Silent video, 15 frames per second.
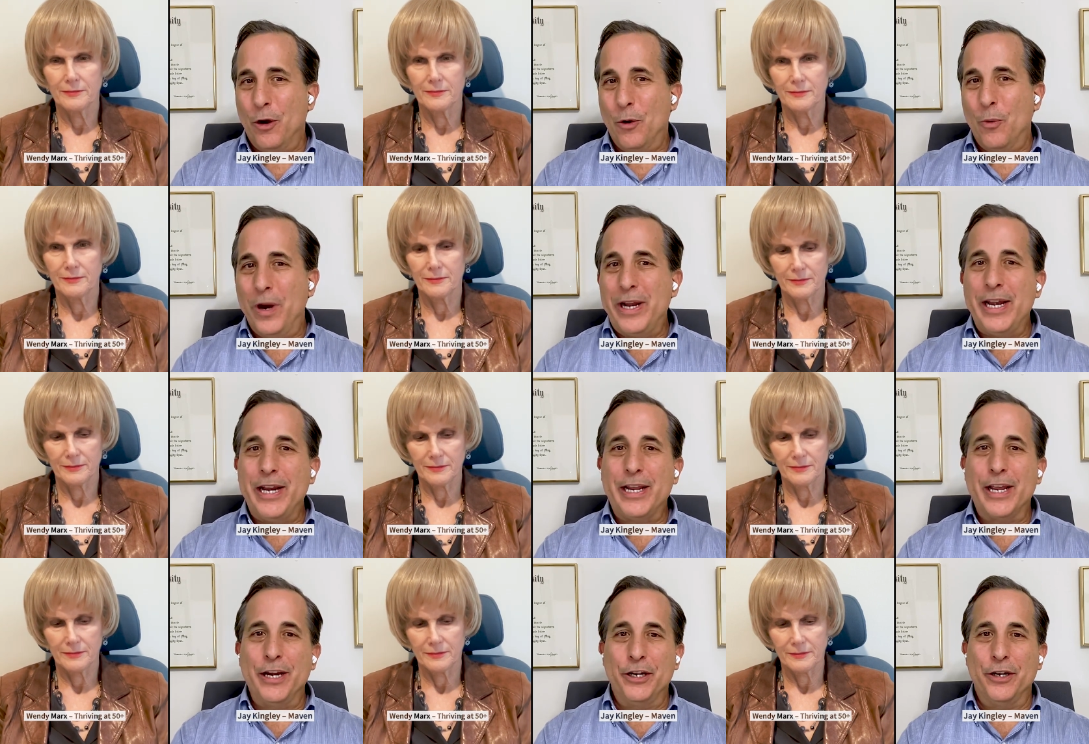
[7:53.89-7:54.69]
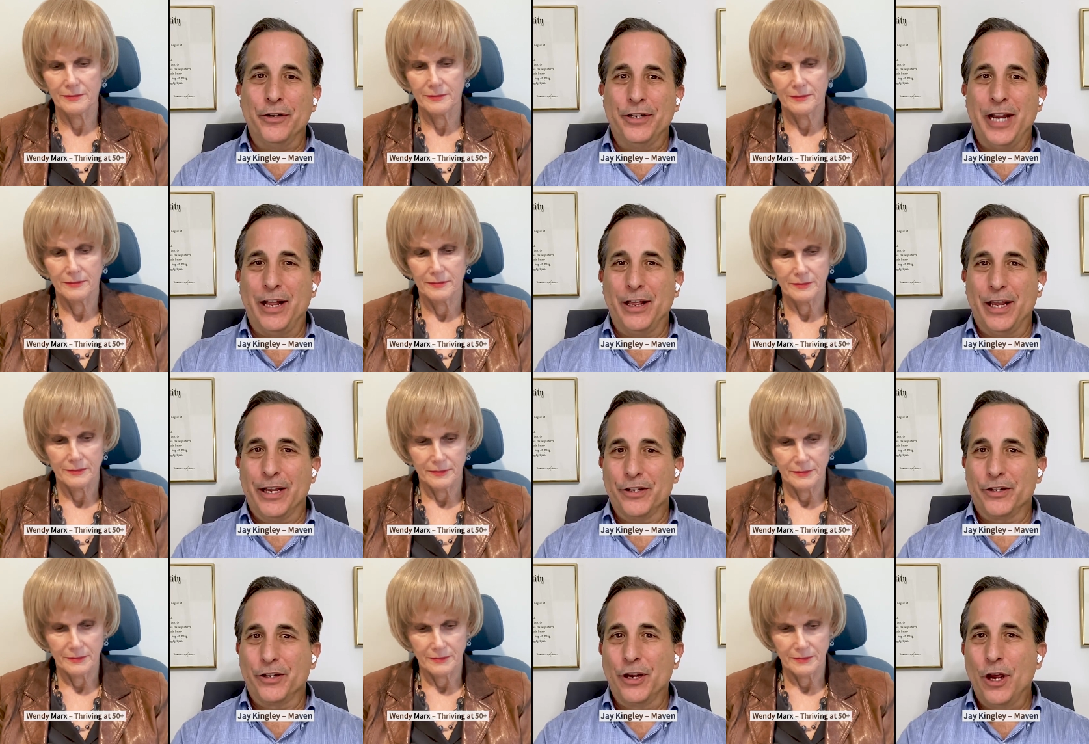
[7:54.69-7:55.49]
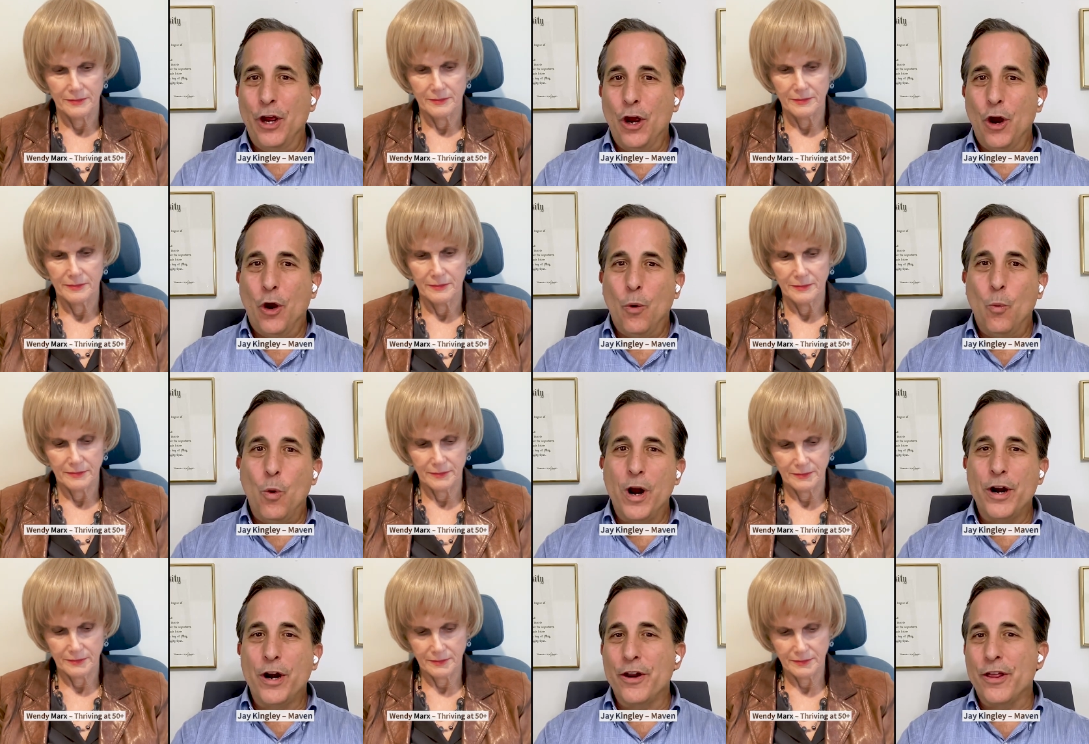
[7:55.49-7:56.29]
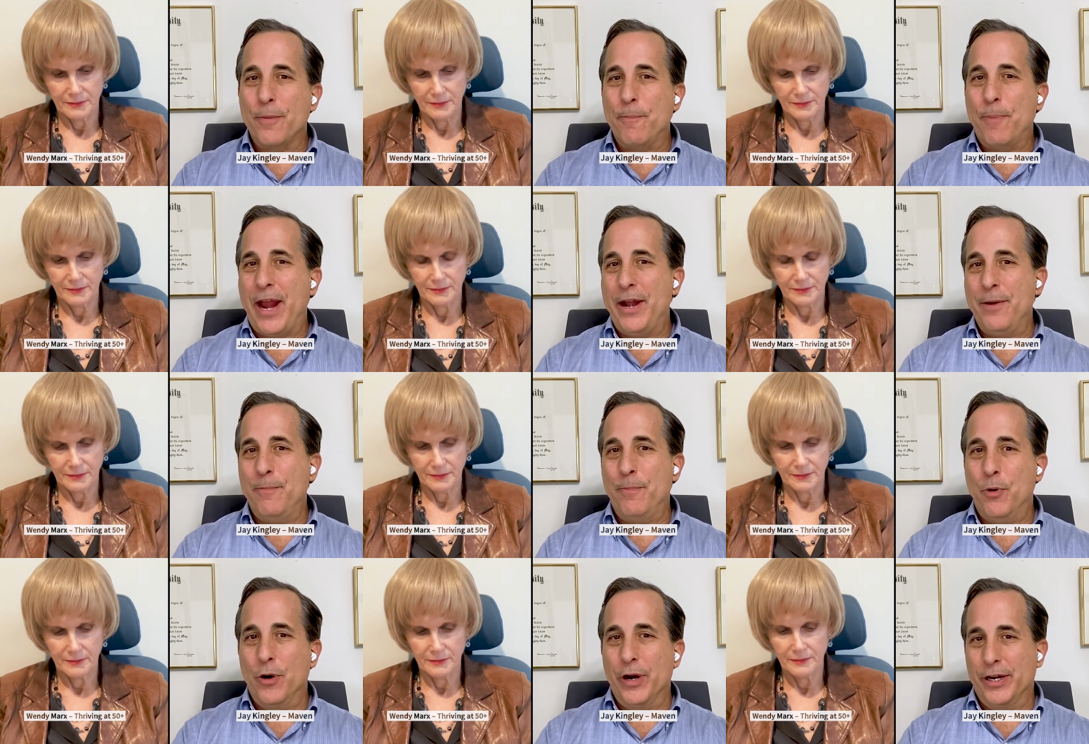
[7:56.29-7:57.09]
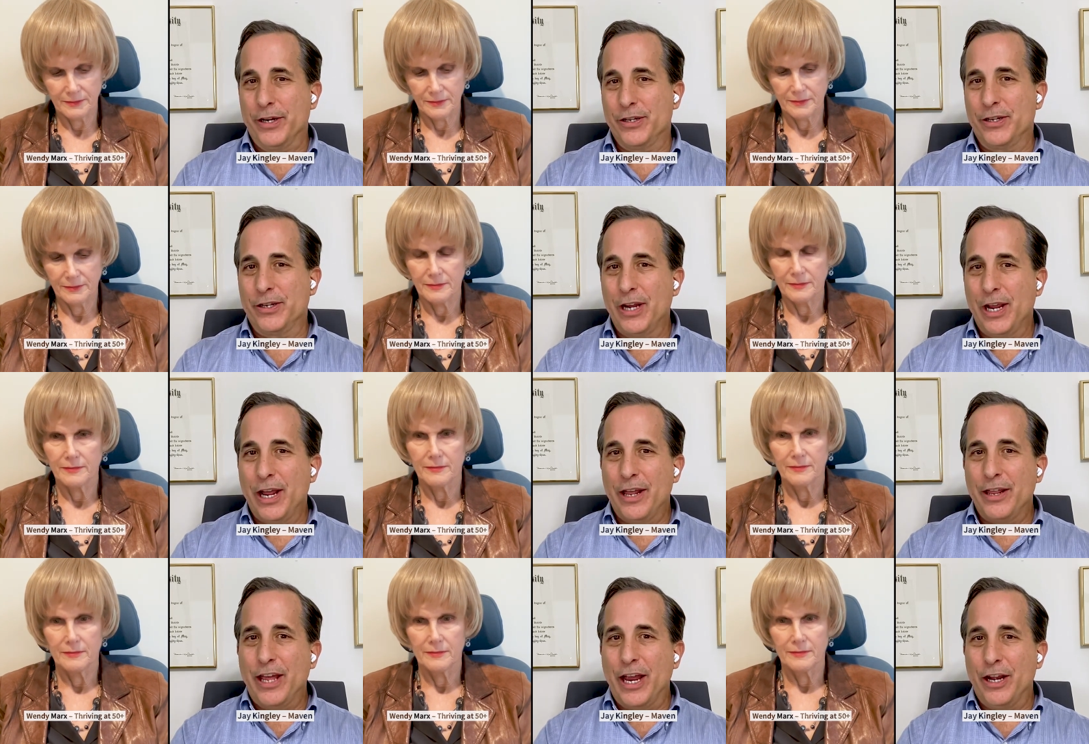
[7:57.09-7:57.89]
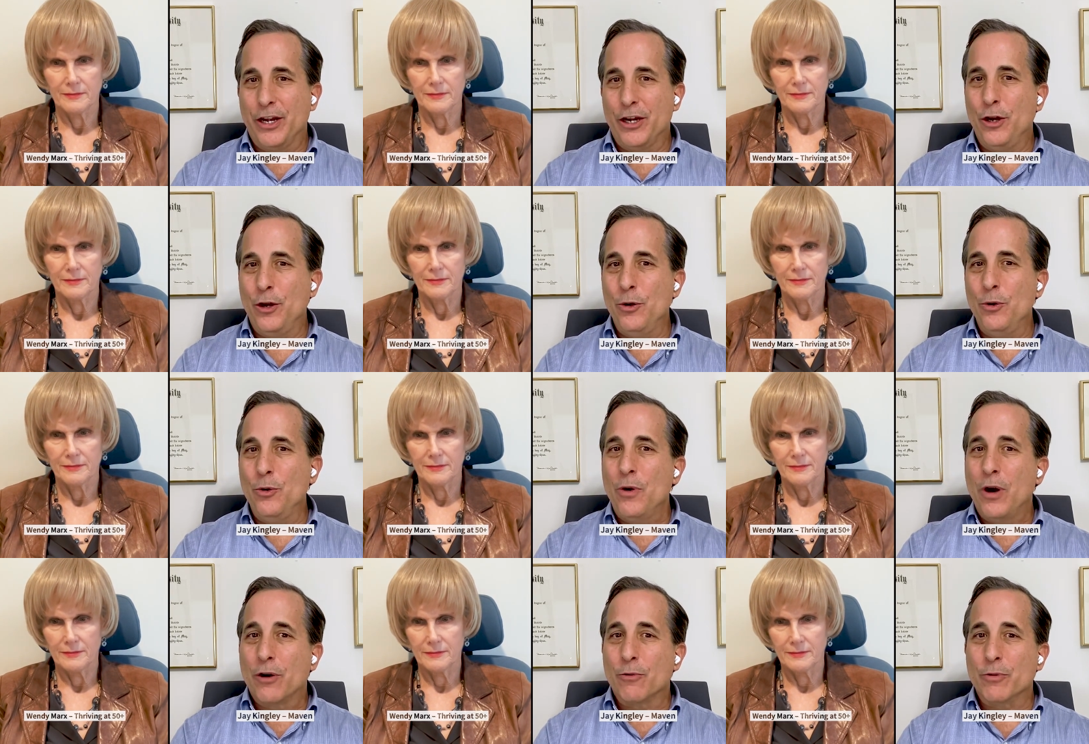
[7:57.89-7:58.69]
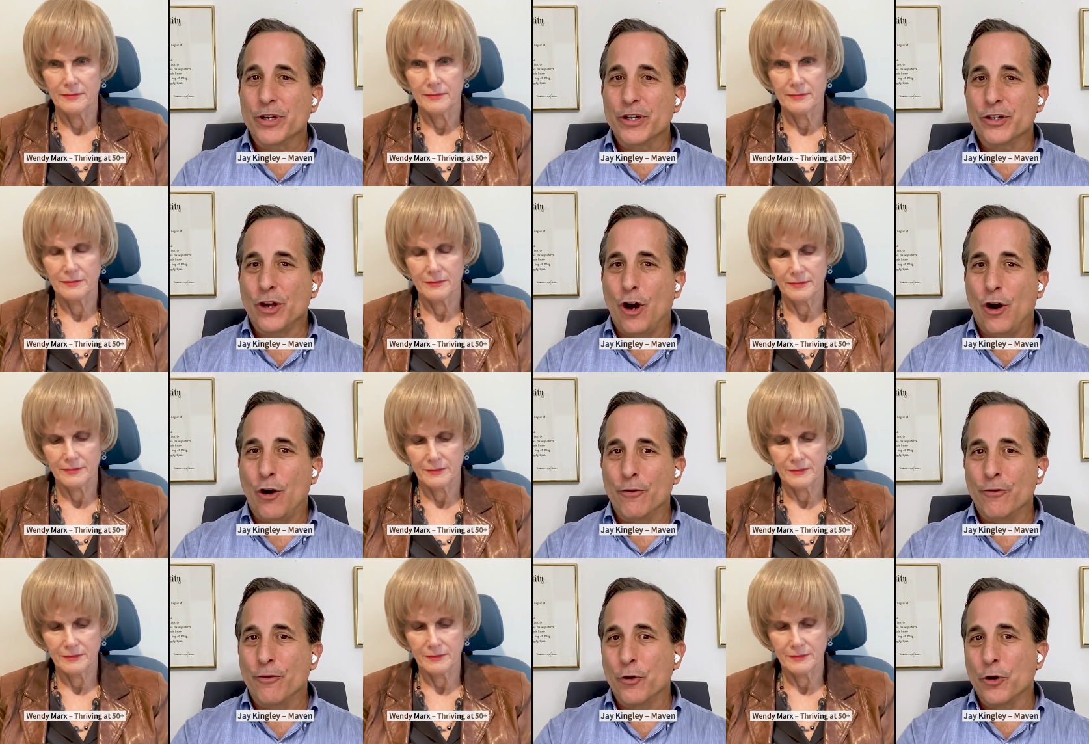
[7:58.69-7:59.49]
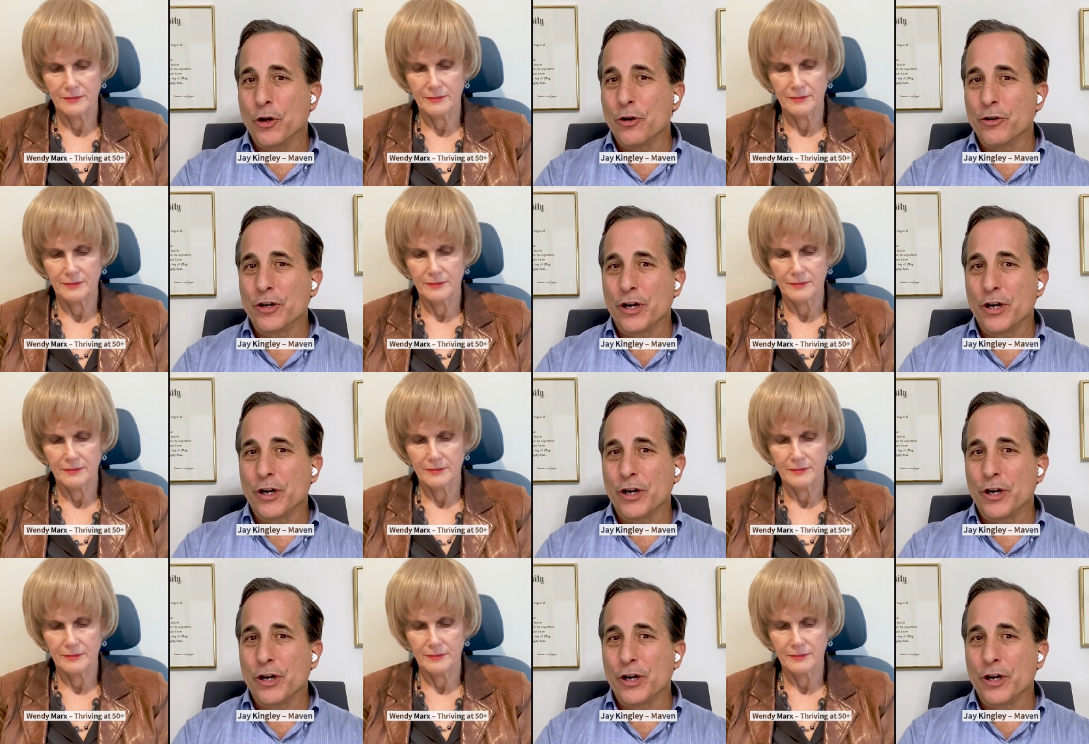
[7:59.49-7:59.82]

Speaker 1: Wendy, can you tell us what are the pain points that you resolve for your